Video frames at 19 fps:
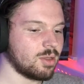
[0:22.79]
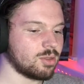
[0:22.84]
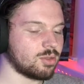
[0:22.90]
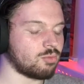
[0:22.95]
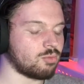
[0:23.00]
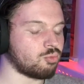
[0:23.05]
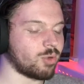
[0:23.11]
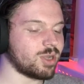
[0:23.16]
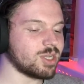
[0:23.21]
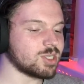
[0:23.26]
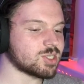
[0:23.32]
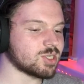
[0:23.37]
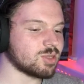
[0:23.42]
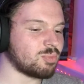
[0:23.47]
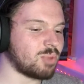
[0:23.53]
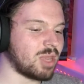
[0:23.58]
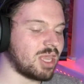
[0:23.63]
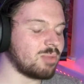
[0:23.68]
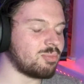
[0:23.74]
The
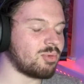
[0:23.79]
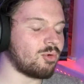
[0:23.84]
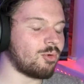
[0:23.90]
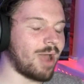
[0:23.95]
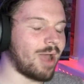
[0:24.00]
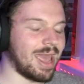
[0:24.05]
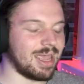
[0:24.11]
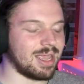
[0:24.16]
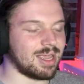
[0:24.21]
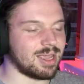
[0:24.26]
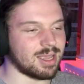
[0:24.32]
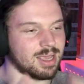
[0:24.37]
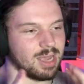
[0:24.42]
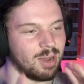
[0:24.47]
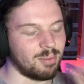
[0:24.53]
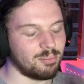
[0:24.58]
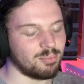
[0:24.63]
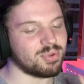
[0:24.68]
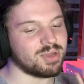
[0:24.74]
reason people hate
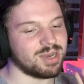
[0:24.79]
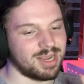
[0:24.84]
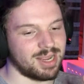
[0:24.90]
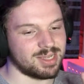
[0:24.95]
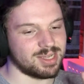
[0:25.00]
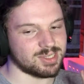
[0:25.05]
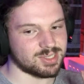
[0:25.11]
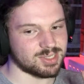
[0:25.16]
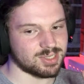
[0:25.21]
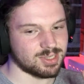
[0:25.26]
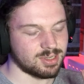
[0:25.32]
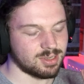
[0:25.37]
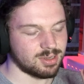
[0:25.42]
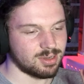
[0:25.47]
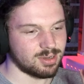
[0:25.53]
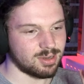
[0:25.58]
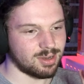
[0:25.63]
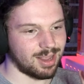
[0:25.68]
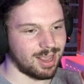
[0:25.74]
companies
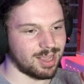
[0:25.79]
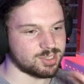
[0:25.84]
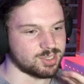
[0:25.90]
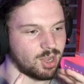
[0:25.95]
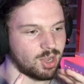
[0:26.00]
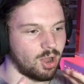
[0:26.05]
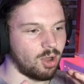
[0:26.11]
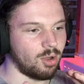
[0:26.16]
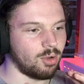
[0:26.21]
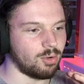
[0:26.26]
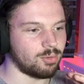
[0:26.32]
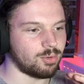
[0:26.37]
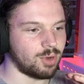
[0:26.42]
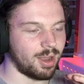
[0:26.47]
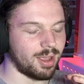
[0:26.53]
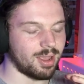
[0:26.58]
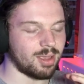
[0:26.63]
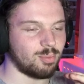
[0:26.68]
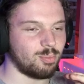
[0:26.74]
as a whole,
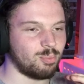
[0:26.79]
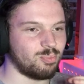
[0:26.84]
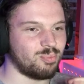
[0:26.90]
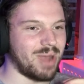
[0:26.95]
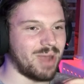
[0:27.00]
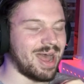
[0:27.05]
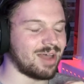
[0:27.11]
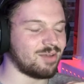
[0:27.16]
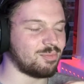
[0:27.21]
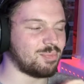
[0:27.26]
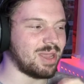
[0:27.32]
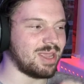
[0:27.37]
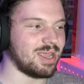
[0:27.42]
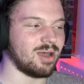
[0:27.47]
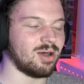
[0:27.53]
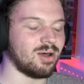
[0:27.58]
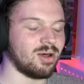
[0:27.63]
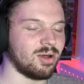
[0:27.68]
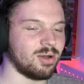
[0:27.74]
like bad
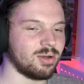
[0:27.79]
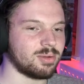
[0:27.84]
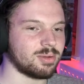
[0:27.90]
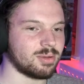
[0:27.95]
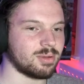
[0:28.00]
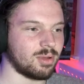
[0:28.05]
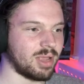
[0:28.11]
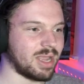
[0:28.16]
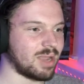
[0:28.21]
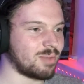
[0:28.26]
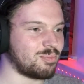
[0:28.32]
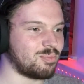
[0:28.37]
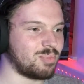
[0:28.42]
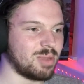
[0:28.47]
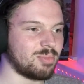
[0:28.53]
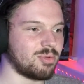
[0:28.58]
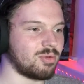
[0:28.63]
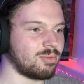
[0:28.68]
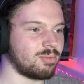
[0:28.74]
PR, like
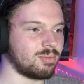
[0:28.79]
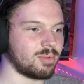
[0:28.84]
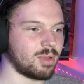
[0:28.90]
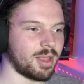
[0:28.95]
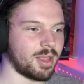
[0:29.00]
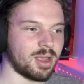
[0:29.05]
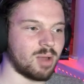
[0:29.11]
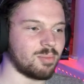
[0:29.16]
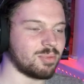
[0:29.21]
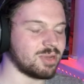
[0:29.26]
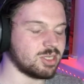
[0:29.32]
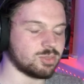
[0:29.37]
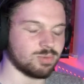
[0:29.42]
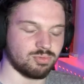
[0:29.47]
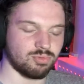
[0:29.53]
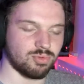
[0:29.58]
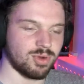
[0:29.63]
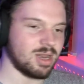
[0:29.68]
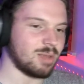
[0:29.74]
people, like companies
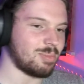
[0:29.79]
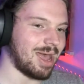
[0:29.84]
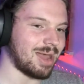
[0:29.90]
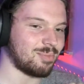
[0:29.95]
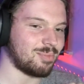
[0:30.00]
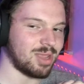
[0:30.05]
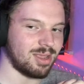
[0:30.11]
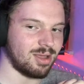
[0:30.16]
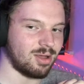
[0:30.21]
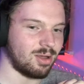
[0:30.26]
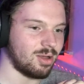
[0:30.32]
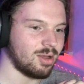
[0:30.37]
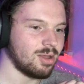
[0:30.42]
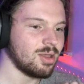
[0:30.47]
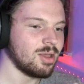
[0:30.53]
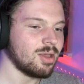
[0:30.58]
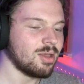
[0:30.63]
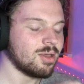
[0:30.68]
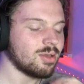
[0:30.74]
with really bad PR,
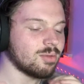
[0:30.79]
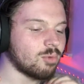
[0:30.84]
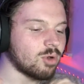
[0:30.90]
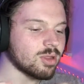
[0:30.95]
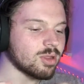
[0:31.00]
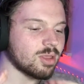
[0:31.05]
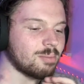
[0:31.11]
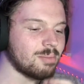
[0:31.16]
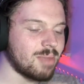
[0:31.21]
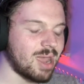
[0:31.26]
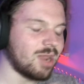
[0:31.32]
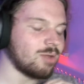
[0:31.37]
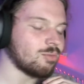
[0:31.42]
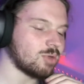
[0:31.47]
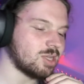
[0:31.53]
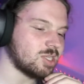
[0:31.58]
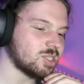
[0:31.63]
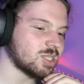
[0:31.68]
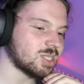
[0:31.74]
one of the main
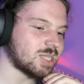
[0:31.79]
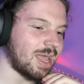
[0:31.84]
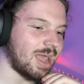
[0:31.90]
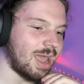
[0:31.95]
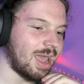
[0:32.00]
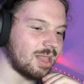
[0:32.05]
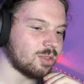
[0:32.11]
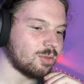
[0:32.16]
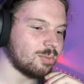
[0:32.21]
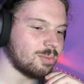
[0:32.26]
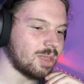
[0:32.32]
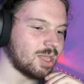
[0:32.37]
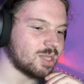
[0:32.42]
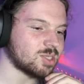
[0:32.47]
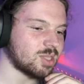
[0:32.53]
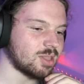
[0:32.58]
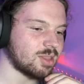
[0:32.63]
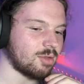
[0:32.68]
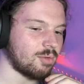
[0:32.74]
reasons they hate them
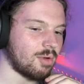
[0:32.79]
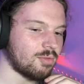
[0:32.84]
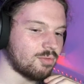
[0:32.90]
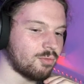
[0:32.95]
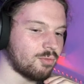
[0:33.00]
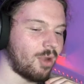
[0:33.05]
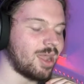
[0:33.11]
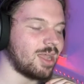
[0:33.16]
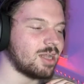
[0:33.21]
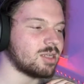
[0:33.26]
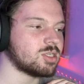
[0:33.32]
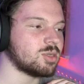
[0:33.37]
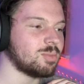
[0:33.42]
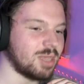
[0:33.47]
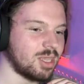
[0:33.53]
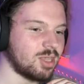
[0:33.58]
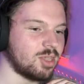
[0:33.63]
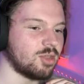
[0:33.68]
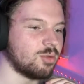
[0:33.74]
is that they're afraid to
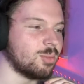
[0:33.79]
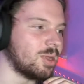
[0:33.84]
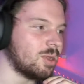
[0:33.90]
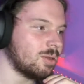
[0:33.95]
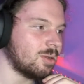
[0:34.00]
be human.